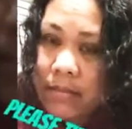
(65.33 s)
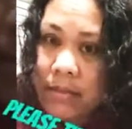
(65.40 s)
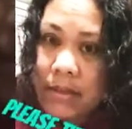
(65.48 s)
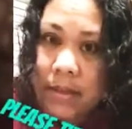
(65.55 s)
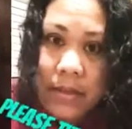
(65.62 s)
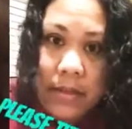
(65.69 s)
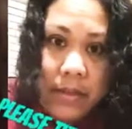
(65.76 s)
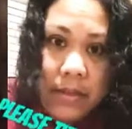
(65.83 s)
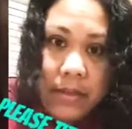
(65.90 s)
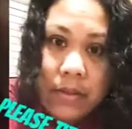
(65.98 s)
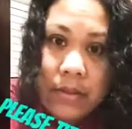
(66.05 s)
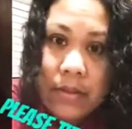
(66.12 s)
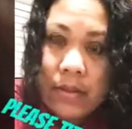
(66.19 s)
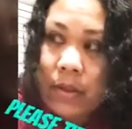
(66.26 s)

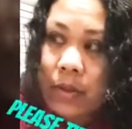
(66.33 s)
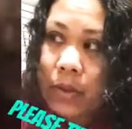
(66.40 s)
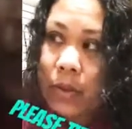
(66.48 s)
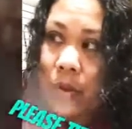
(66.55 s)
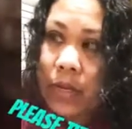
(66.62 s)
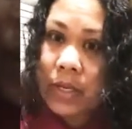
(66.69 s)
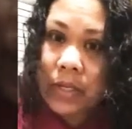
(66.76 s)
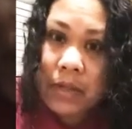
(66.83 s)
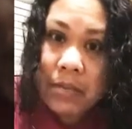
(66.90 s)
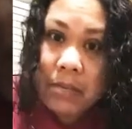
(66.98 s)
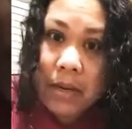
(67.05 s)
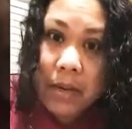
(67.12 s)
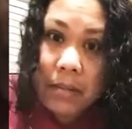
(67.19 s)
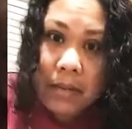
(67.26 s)
excuse the noise in
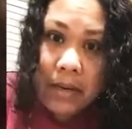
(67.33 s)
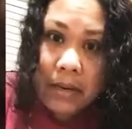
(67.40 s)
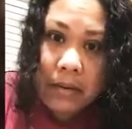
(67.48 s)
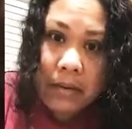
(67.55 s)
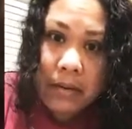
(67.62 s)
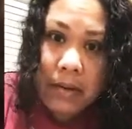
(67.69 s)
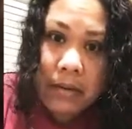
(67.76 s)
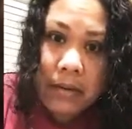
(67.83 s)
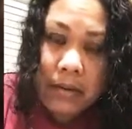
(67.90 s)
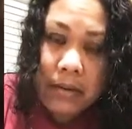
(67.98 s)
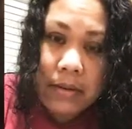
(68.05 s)
my background.